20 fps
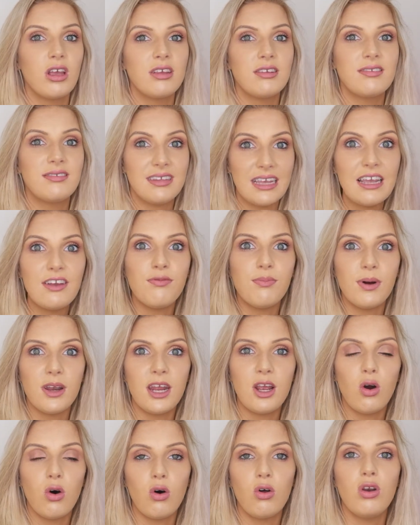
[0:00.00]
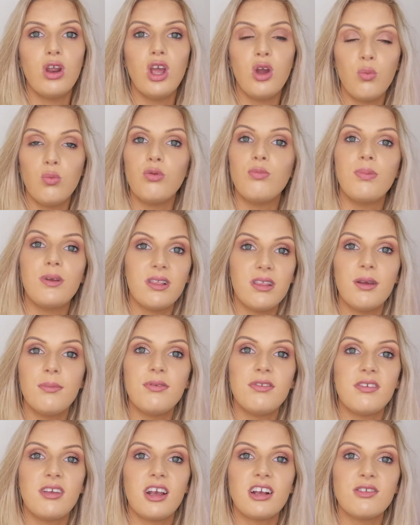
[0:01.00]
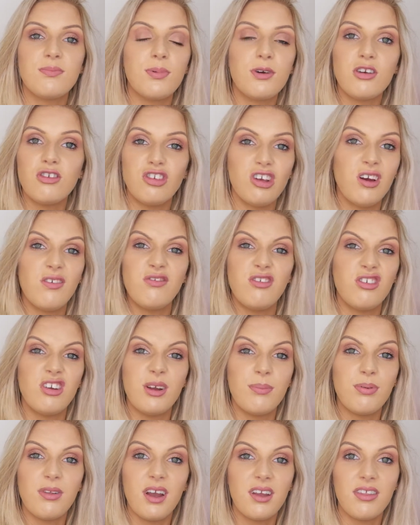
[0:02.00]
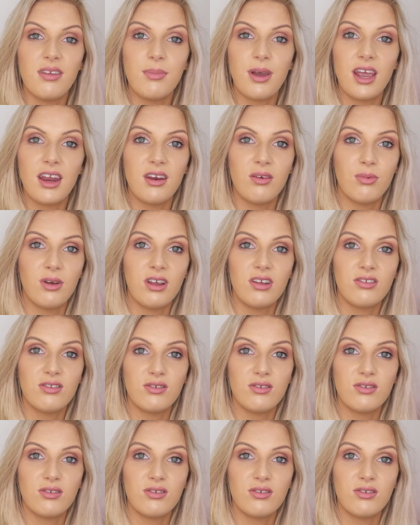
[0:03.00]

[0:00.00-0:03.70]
save money on, it would be lipsticks, because you have to reapply them anyway.